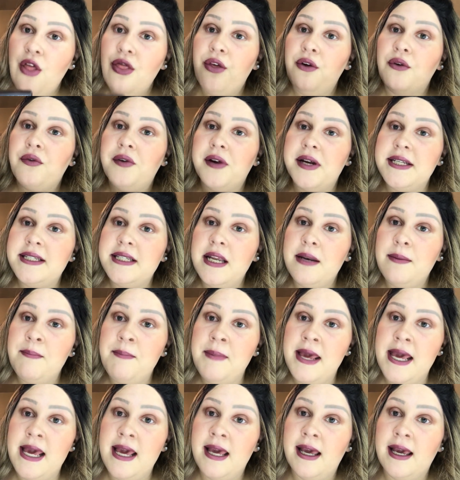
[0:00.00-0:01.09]
The reason
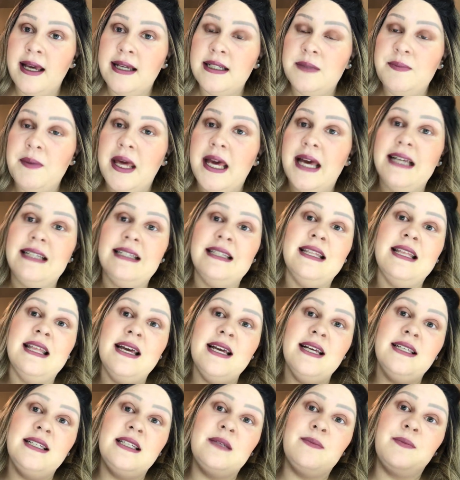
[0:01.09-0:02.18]
being is because
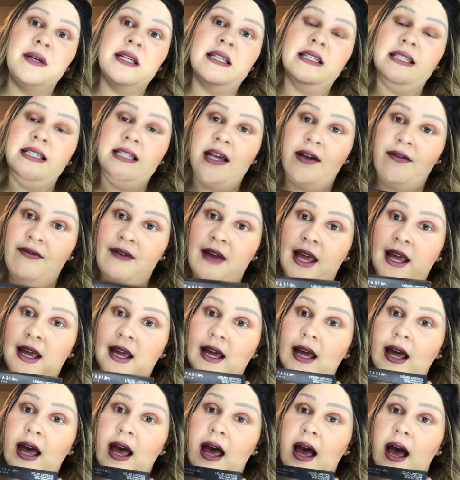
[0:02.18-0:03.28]
this
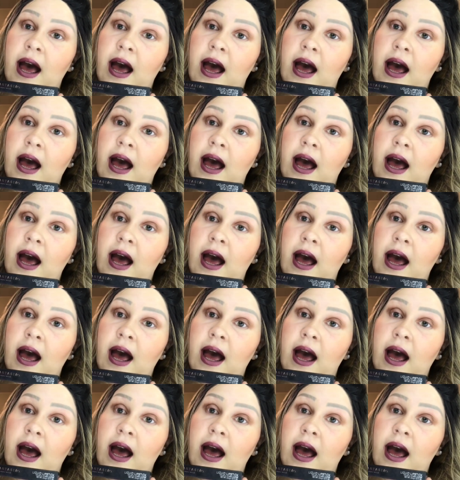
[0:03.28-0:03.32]
specific